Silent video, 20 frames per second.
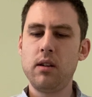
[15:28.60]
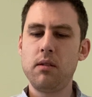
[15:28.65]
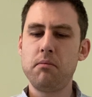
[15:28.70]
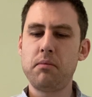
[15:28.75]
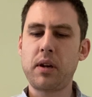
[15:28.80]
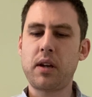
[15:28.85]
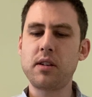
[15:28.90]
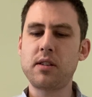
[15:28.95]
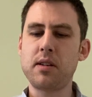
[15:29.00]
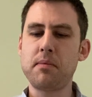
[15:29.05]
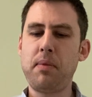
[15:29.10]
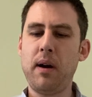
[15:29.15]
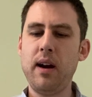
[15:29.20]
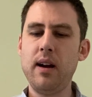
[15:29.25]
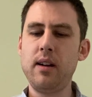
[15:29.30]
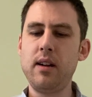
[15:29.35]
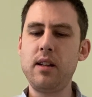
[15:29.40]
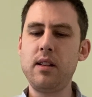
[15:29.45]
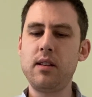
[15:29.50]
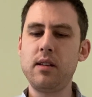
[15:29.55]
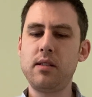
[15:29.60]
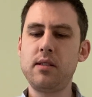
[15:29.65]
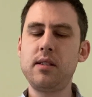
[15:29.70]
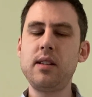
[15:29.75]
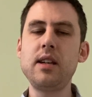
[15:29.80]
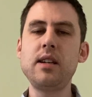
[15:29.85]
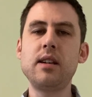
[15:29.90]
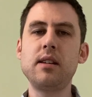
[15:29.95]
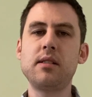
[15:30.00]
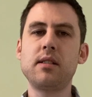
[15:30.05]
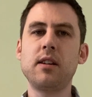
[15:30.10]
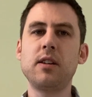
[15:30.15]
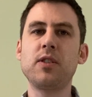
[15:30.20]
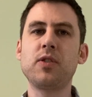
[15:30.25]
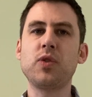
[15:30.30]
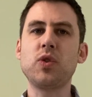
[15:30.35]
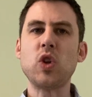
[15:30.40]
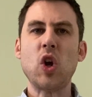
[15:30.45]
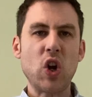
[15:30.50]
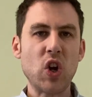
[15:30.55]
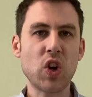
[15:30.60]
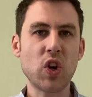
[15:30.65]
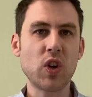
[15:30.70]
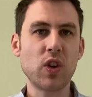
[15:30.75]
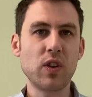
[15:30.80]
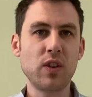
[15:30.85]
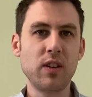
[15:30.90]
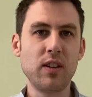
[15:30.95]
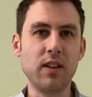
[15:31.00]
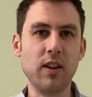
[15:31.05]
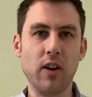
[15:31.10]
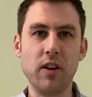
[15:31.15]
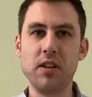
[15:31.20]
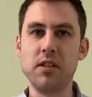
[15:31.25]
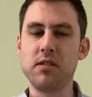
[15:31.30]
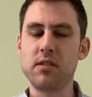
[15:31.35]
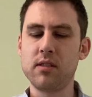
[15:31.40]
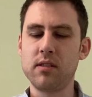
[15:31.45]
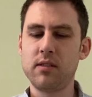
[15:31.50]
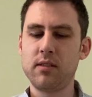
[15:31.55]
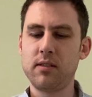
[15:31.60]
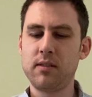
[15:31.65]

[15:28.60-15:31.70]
because apparently the C is a noise.